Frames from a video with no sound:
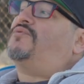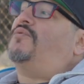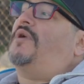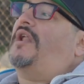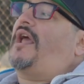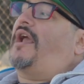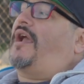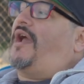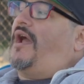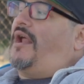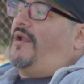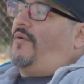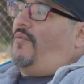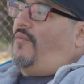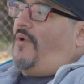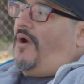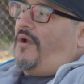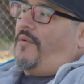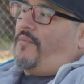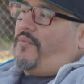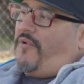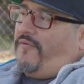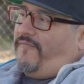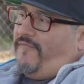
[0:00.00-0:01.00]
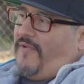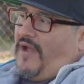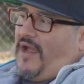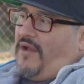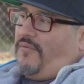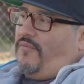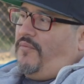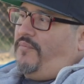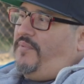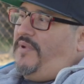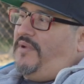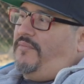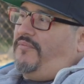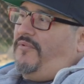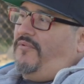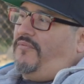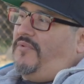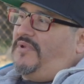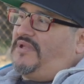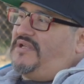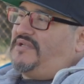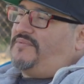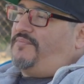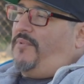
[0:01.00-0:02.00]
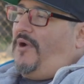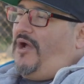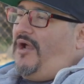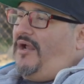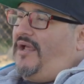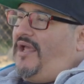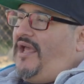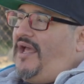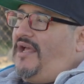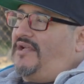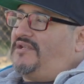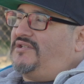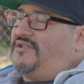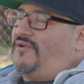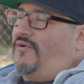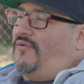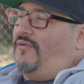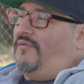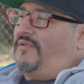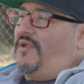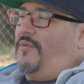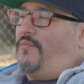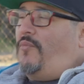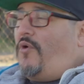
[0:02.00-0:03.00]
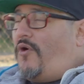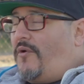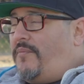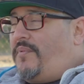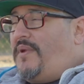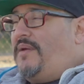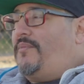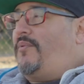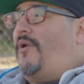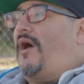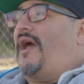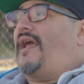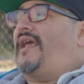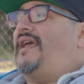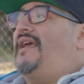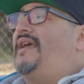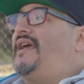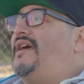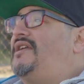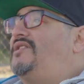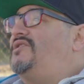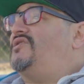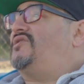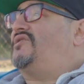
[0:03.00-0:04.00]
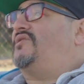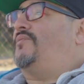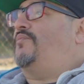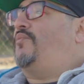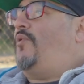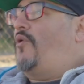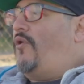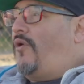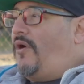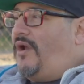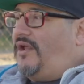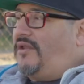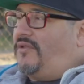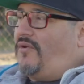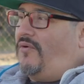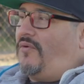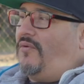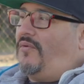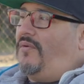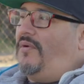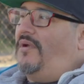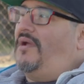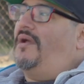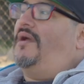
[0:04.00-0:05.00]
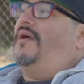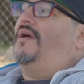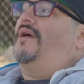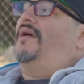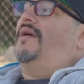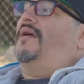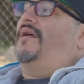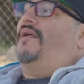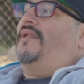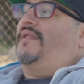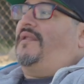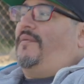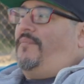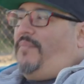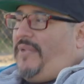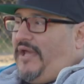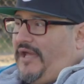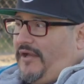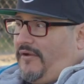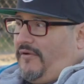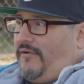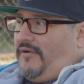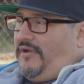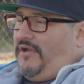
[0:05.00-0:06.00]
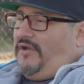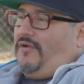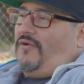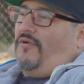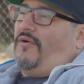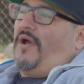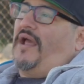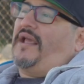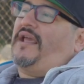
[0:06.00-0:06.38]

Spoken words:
what I kind of want to provide with people with this podcast. So the more people I can get to support it, though, the better. I